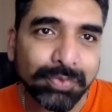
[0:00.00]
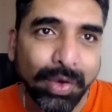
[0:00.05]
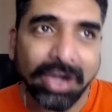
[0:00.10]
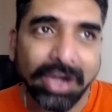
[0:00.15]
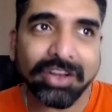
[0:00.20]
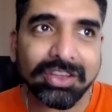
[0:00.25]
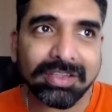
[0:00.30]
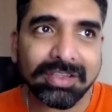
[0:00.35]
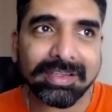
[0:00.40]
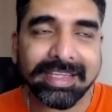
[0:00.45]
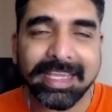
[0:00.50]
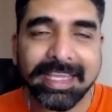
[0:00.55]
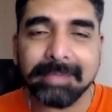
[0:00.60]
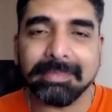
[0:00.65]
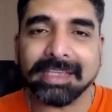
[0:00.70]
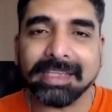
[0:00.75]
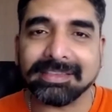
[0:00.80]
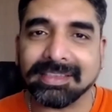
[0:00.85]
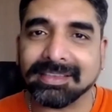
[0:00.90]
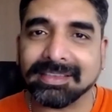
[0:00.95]
One of the key
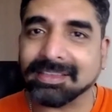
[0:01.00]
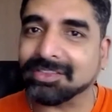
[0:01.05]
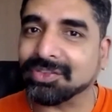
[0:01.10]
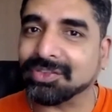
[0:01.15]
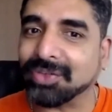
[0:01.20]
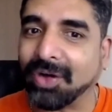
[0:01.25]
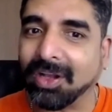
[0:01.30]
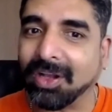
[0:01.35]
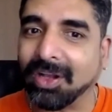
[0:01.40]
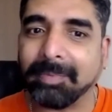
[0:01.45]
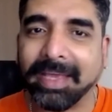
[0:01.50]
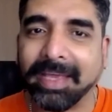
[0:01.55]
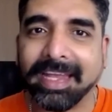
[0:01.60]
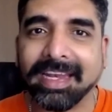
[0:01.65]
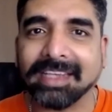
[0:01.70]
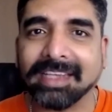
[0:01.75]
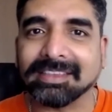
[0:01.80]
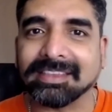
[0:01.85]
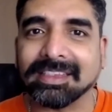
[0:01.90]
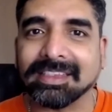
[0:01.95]
messages to all
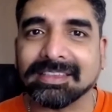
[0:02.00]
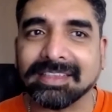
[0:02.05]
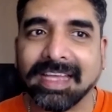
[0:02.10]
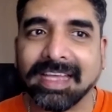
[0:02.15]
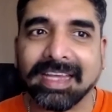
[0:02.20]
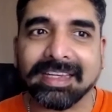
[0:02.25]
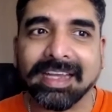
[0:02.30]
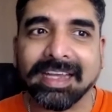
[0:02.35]
parents is that